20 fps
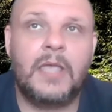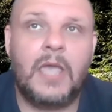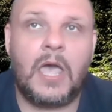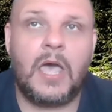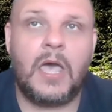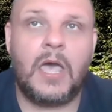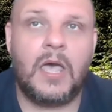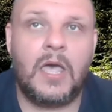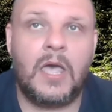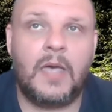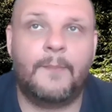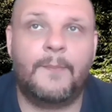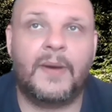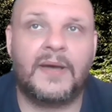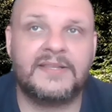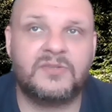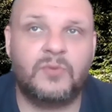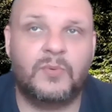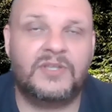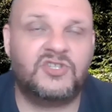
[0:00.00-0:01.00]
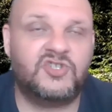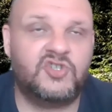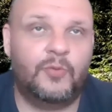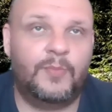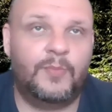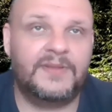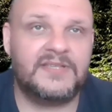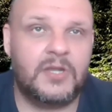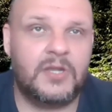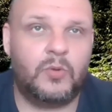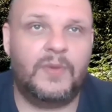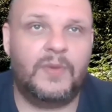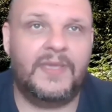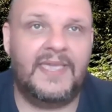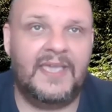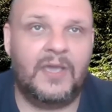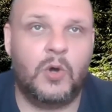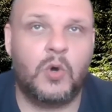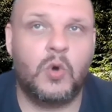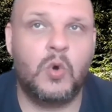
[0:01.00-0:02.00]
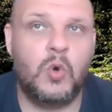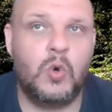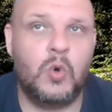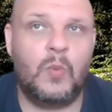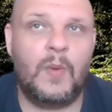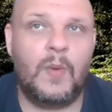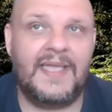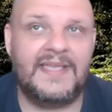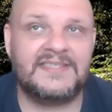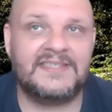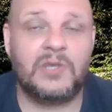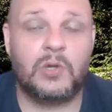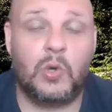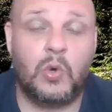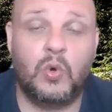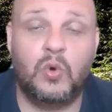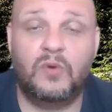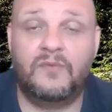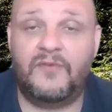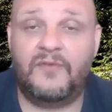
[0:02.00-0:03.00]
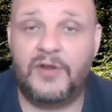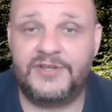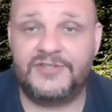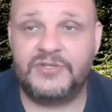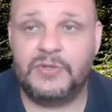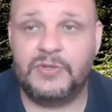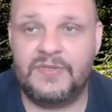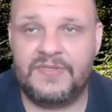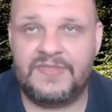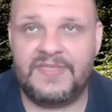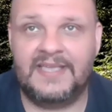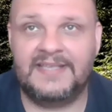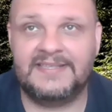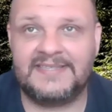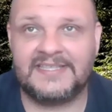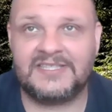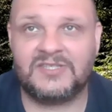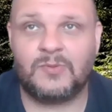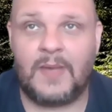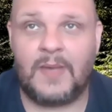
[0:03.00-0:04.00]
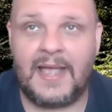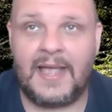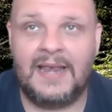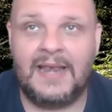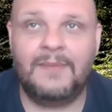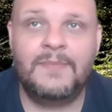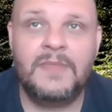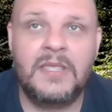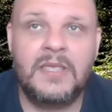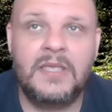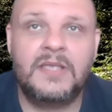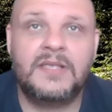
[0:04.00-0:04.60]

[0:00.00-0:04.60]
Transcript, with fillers: Uh, but with Jupiter, we always overdo things as well.